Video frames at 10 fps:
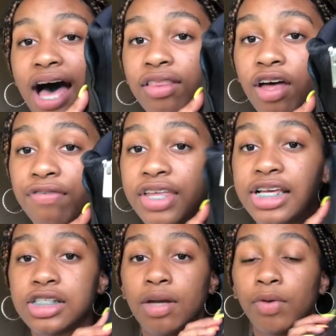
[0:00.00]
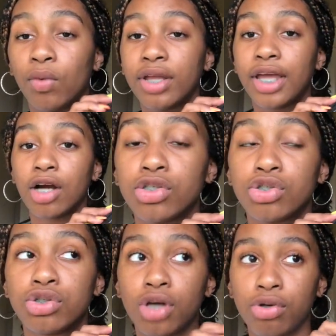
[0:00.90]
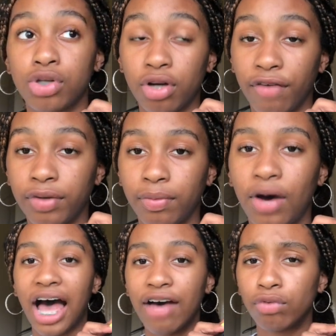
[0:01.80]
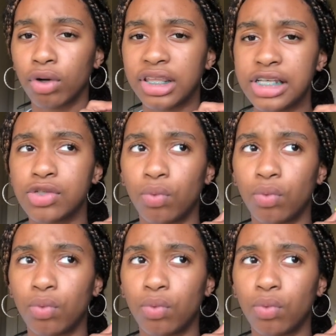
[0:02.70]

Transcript: I love these. Number one, they are so, so comfortable. I have worn these